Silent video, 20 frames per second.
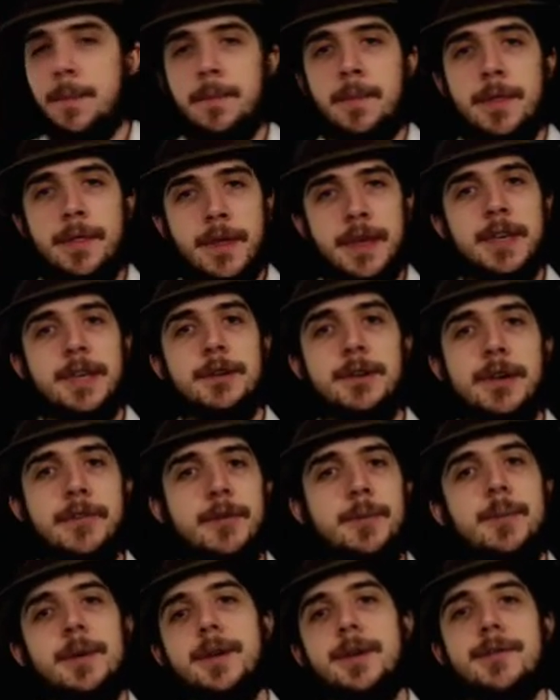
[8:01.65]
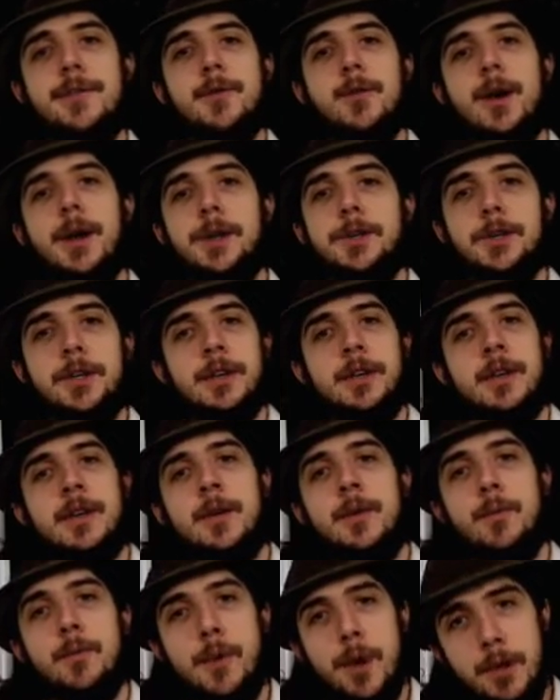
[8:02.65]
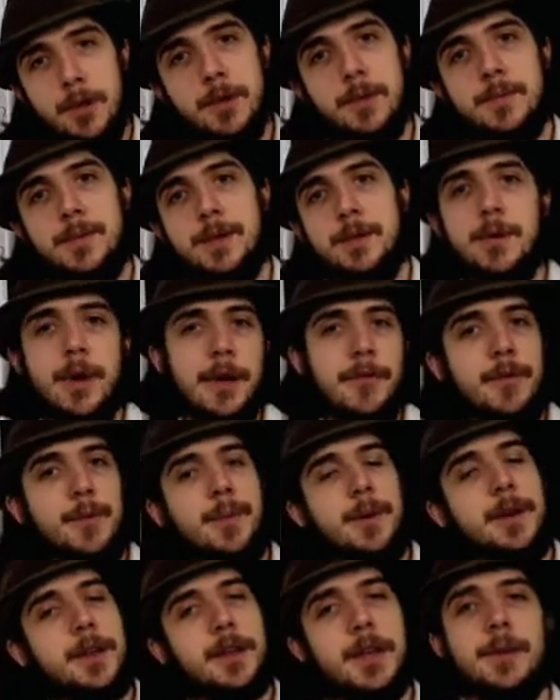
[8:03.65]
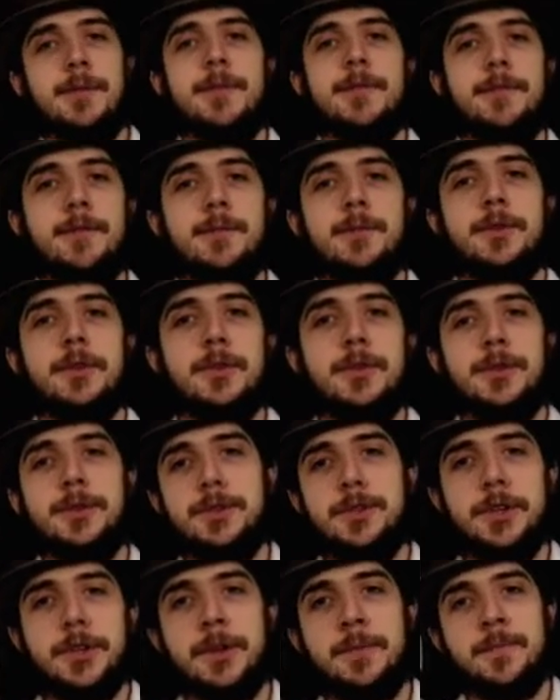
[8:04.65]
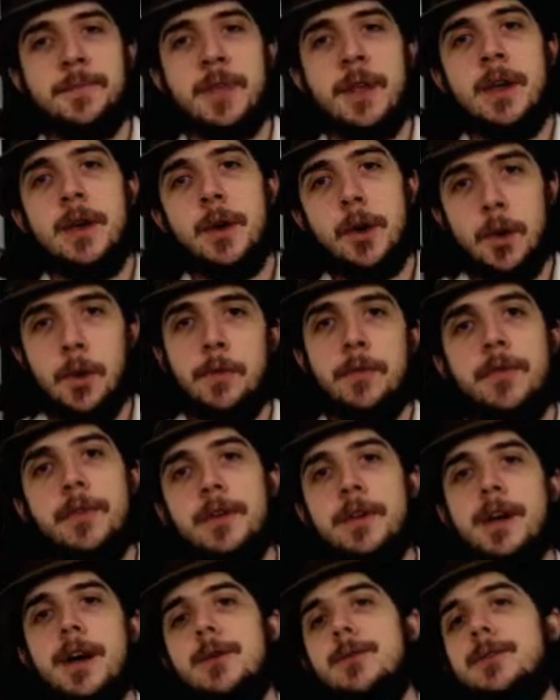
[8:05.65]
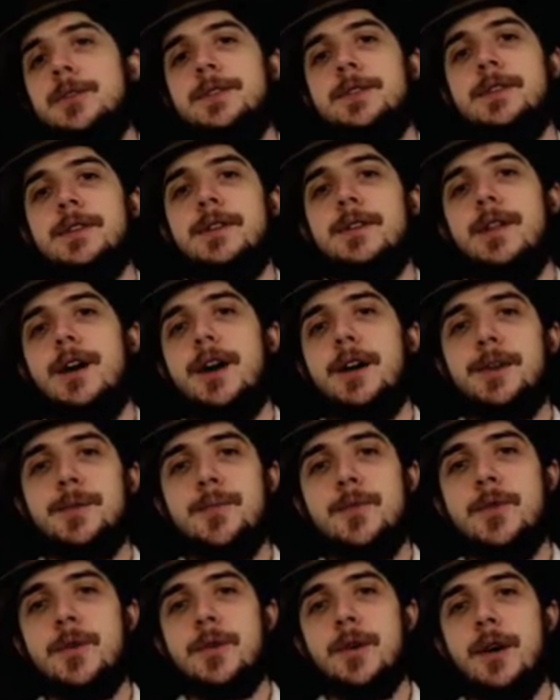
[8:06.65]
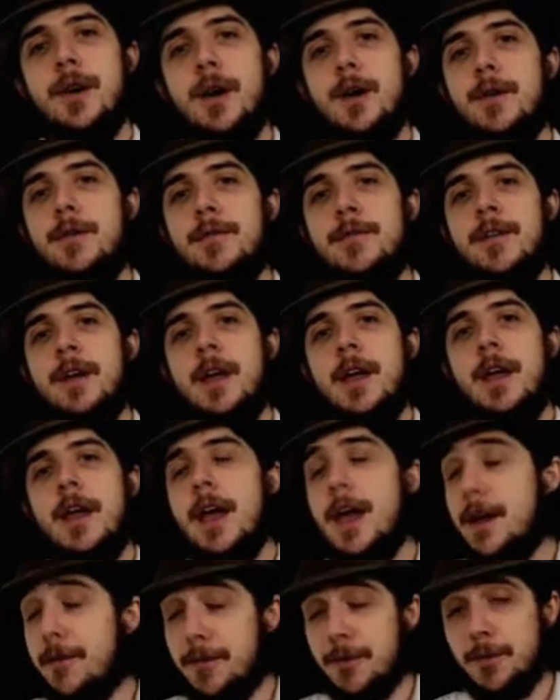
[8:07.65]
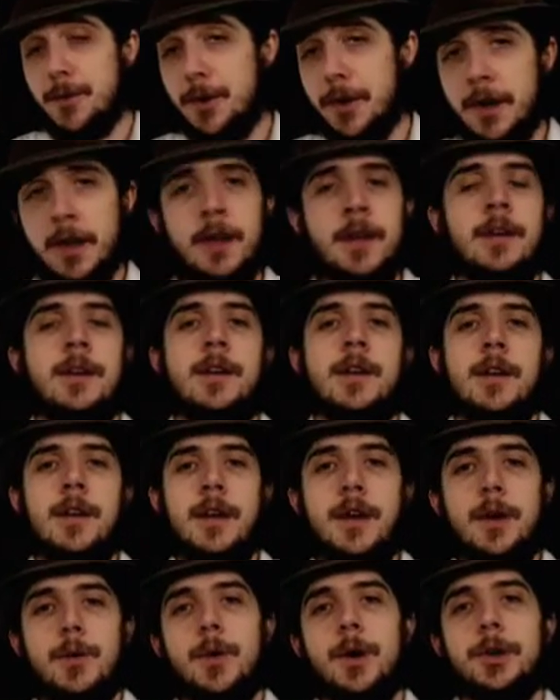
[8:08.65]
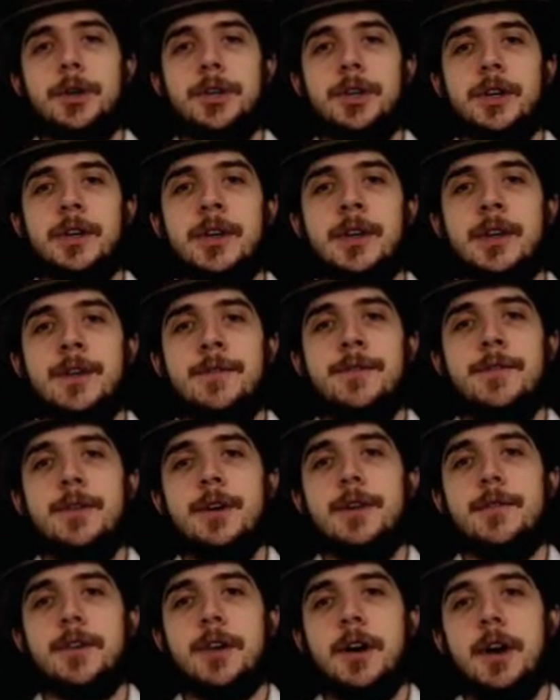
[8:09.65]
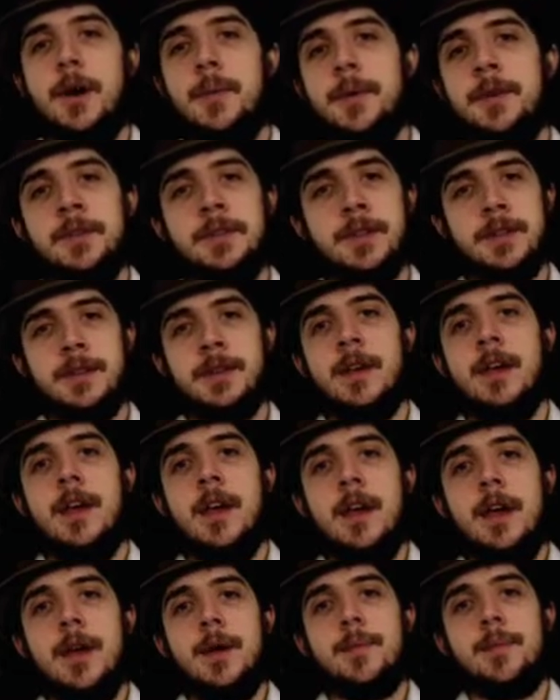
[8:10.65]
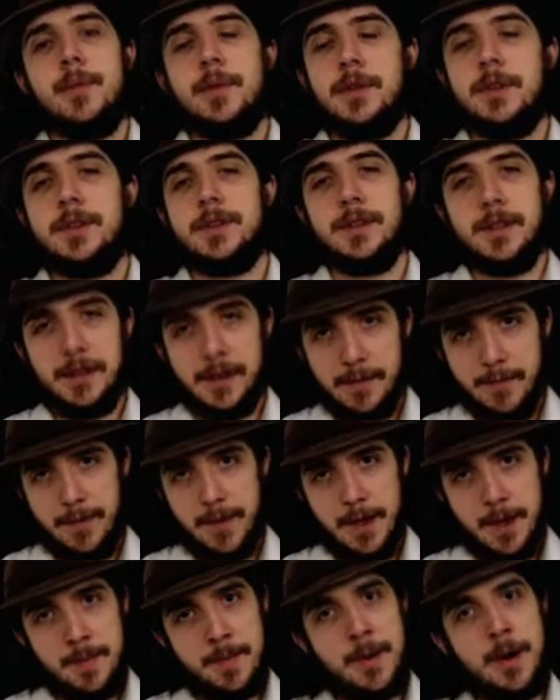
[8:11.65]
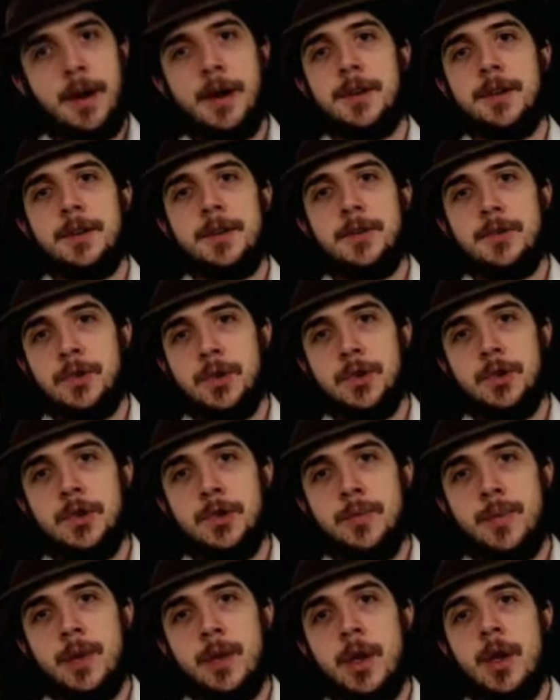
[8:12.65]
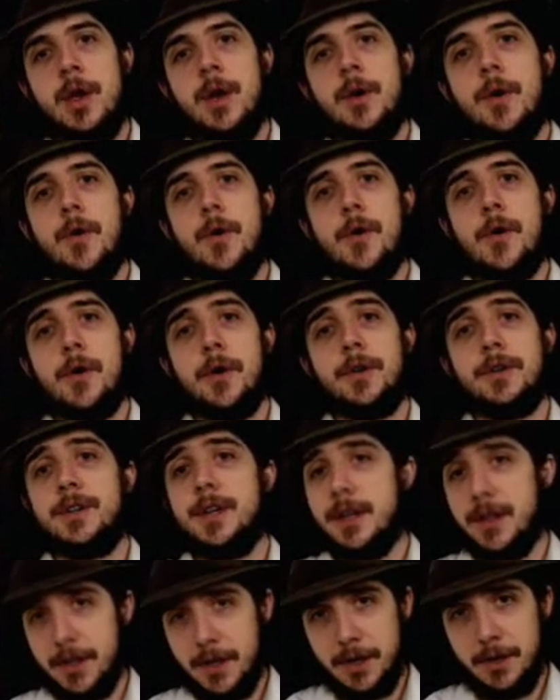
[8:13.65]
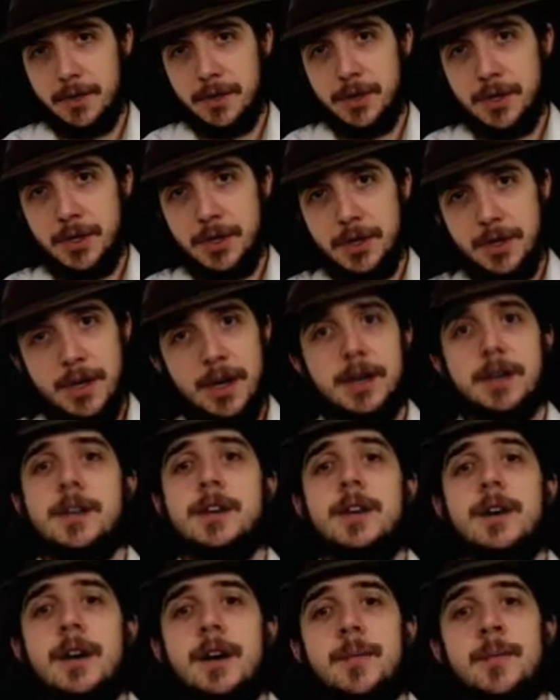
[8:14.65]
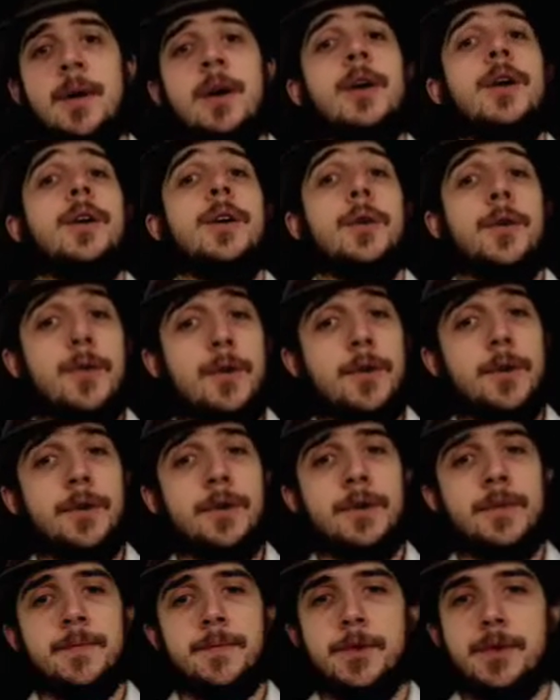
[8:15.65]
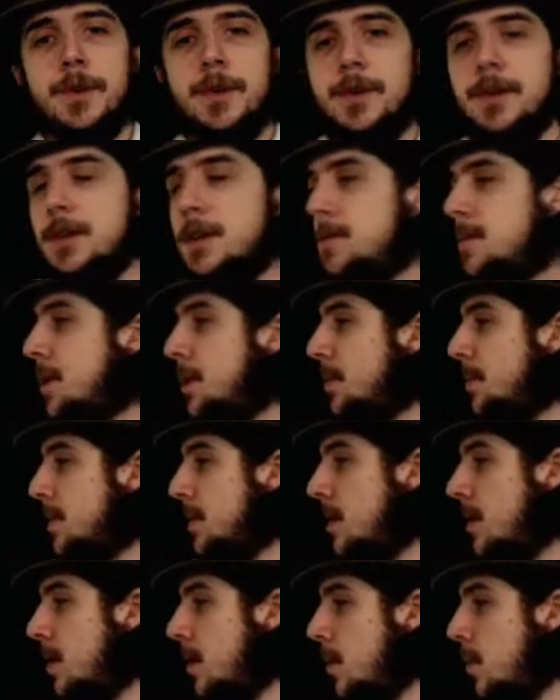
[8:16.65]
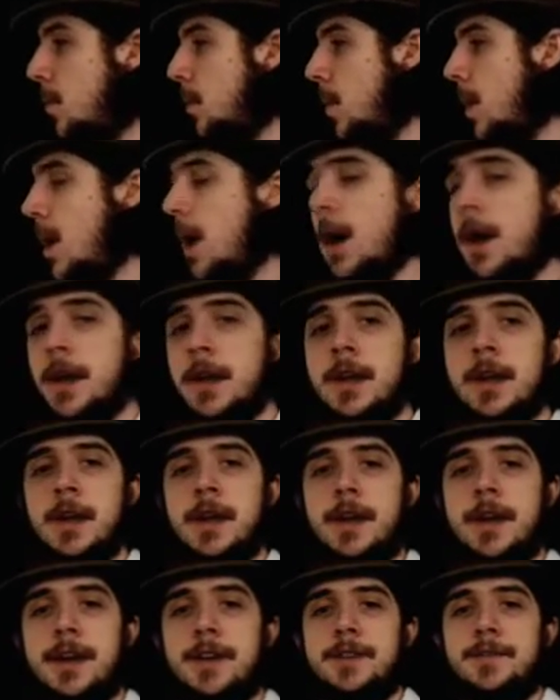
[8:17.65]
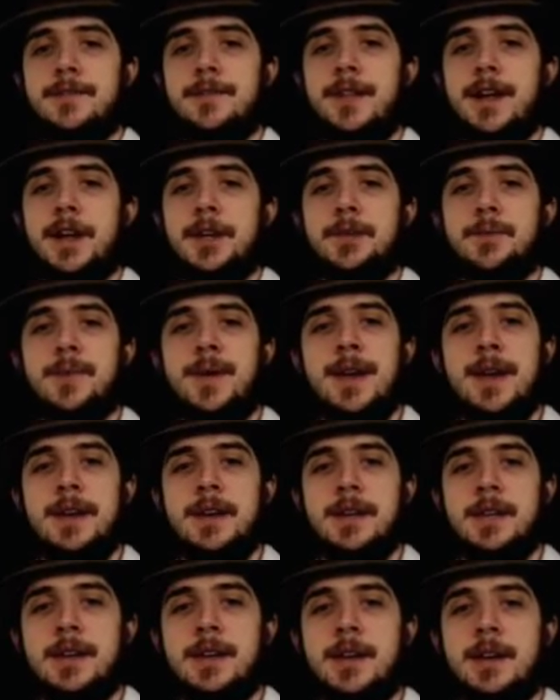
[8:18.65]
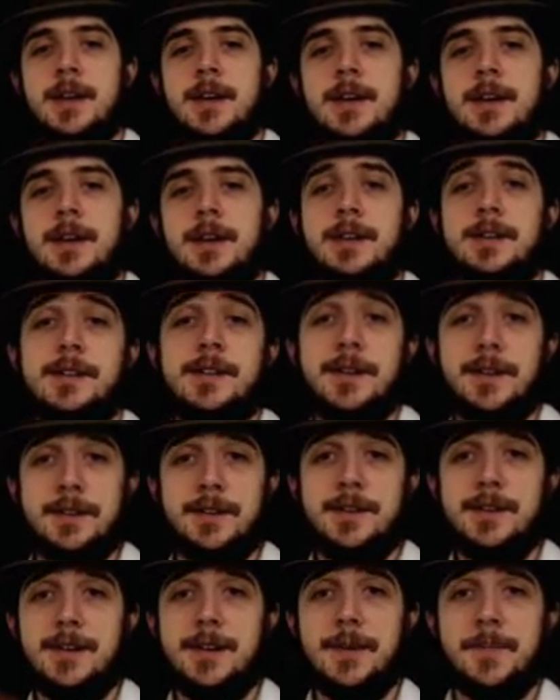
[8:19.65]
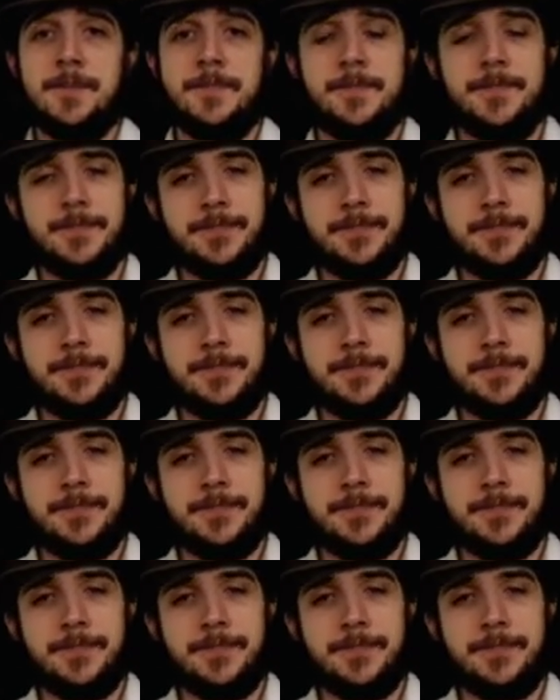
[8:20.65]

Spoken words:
Thank you everybody for watching. Welcome to everybody coming from the Collegian. Hopefully I will see a lot more of everyone watching. If you have comments, please leave them on YouTube or dailycollegian.com, or you can email me, wine@flashmat.com.